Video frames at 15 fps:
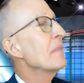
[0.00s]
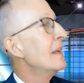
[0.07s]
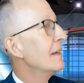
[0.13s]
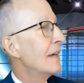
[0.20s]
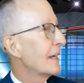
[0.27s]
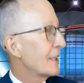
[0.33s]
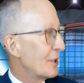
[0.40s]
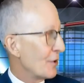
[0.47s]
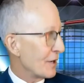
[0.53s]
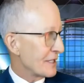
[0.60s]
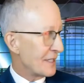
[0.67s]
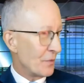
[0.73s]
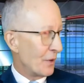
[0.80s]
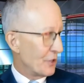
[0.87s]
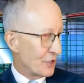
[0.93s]
out of
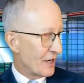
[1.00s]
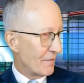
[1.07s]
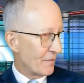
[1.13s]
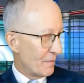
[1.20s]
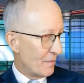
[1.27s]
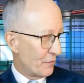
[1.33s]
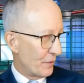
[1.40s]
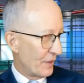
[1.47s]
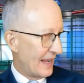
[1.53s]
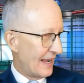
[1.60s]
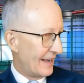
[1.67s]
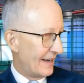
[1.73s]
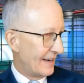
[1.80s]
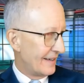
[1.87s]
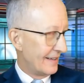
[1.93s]
curiosity, where'd you come from before
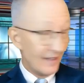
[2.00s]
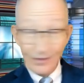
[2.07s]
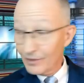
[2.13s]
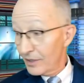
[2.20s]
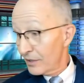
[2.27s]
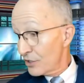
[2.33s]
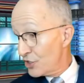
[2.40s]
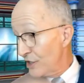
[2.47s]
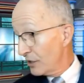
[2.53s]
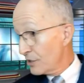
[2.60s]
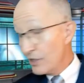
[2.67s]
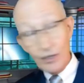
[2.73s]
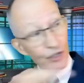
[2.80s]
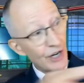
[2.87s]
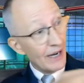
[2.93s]
that? Oh no, Jill, do you
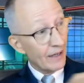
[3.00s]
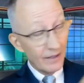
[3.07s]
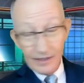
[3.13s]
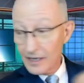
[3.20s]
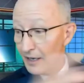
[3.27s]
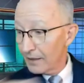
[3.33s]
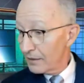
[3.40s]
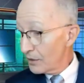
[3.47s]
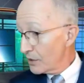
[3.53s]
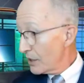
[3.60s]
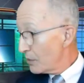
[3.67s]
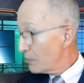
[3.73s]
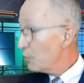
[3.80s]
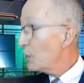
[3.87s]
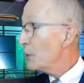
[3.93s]
know Jack? Oh,
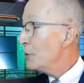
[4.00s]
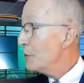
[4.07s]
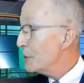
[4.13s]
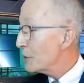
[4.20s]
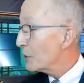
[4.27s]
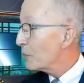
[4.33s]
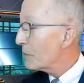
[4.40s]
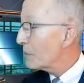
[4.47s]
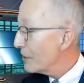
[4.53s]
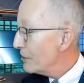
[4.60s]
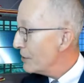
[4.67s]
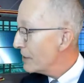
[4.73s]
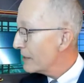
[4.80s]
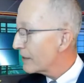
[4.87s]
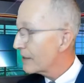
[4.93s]
no, what do you do? What brought you
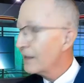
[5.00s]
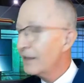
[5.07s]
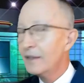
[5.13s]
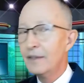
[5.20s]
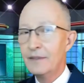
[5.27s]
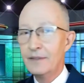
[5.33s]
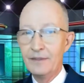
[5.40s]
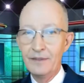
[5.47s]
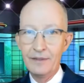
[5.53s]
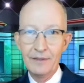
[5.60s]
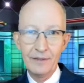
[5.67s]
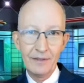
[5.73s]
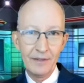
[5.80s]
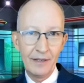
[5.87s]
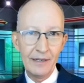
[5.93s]
here?
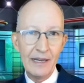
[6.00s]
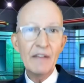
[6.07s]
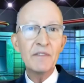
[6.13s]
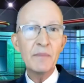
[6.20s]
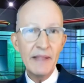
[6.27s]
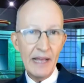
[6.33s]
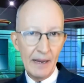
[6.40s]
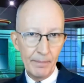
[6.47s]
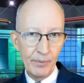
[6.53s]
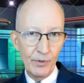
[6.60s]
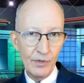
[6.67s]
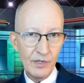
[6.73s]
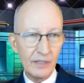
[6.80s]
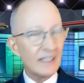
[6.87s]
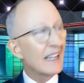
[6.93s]
You have to be that
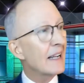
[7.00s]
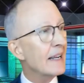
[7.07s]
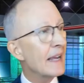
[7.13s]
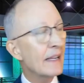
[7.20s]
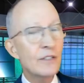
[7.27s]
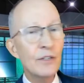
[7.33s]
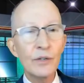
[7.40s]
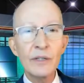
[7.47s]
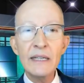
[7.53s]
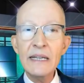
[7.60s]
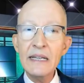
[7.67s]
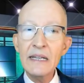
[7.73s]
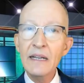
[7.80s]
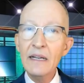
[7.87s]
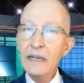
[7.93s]
person, the connector. The
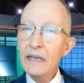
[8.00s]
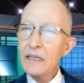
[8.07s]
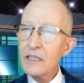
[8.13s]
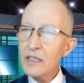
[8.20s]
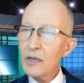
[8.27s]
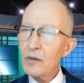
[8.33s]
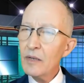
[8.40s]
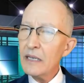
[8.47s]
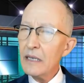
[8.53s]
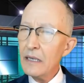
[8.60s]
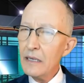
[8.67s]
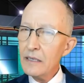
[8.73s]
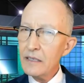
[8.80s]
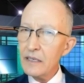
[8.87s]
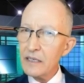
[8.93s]
e it's so
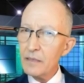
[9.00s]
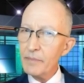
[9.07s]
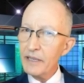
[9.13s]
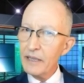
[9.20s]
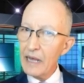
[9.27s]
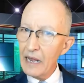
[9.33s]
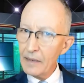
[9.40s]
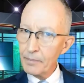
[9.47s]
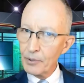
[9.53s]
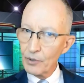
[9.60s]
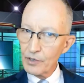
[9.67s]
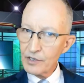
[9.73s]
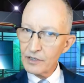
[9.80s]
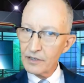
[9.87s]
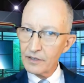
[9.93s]
easy to be that
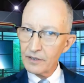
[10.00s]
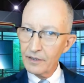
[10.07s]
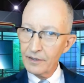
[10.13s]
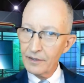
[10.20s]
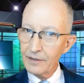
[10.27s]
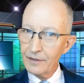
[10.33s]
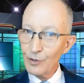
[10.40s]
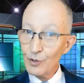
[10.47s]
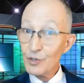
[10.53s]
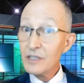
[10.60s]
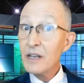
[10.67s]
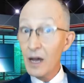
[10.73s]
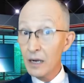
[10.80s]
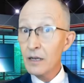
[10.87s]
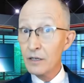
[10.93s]
person who's
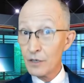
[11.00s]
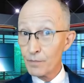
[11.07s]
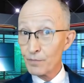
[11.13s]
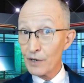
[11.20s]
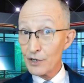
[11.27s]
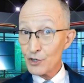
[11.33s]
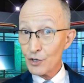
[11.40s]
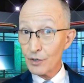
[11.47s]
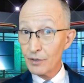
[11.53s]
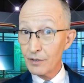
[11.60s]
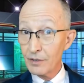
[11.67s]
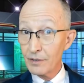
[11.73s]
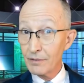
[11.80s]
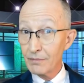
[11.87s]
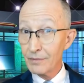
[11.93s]
not under pressure,
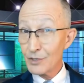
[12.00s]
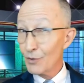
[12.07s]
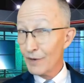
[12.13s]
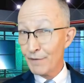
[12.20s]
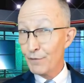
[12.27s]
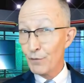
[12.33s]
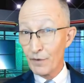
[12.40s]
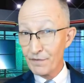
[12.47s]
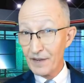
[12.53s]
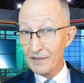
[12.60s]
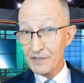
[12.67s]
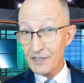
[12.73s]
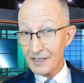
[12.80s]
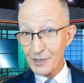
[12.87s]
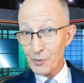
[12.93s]
there's only four, five,
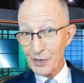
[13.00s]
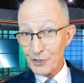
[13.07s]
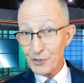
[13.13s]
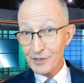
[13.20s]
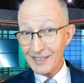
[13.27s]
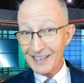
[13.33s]
six questions.